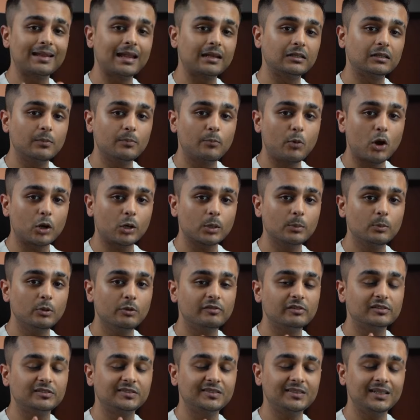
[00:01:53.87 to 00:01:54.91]
at the bottom, you
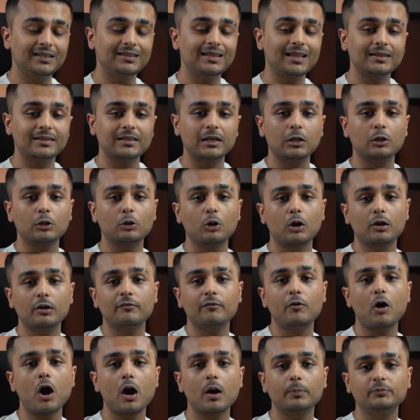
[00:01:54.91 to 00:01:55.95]
will see that there are a lot of
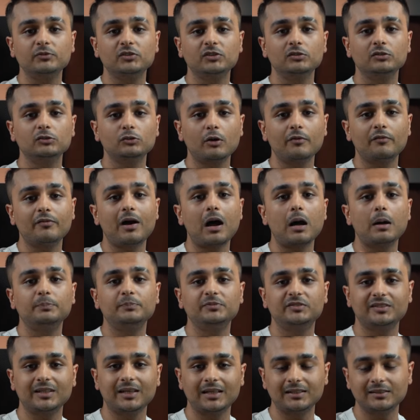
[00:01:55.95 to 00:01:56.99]
options of
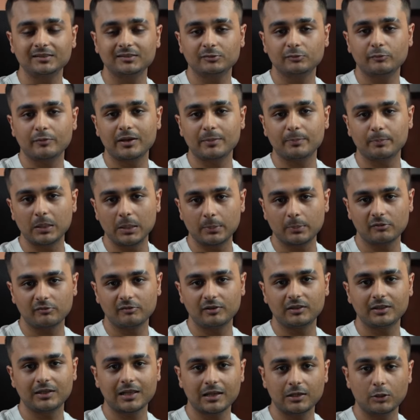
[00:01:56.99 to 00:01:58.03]
upsells, where people
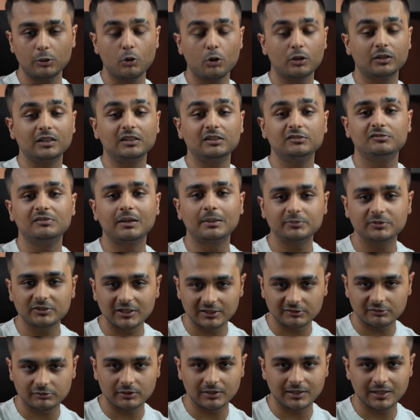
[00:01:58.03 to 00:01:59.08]
will tell you, or these
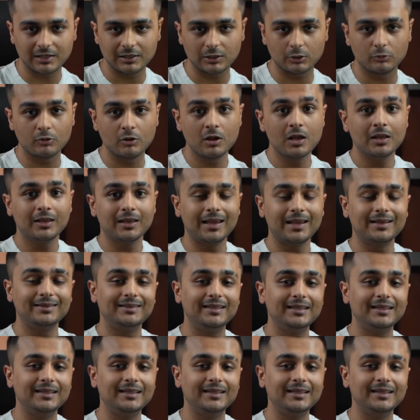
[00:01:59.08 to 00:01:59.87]
websites will tell you, hey,